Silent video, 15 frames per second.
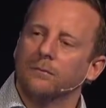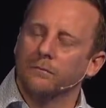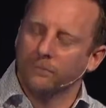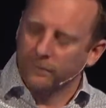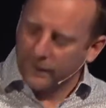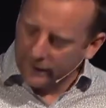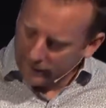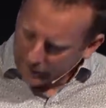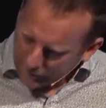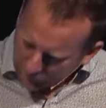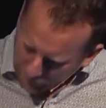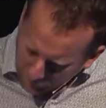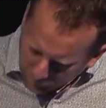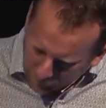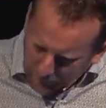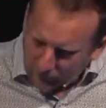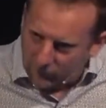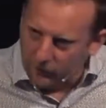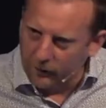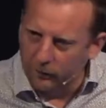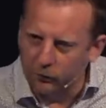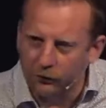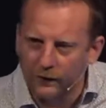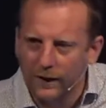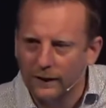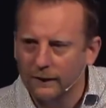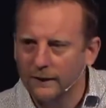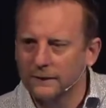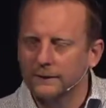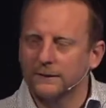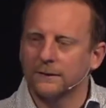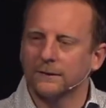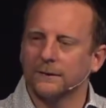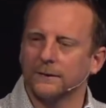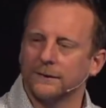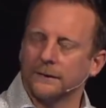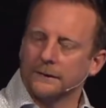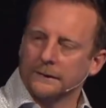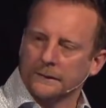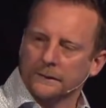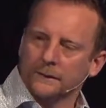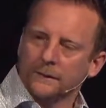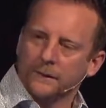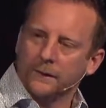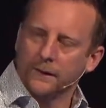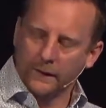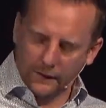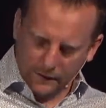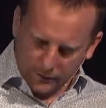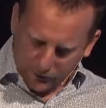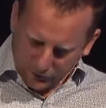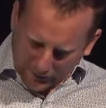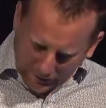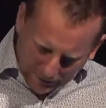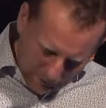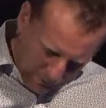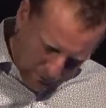But you know, you brown some shallots. You get the shallots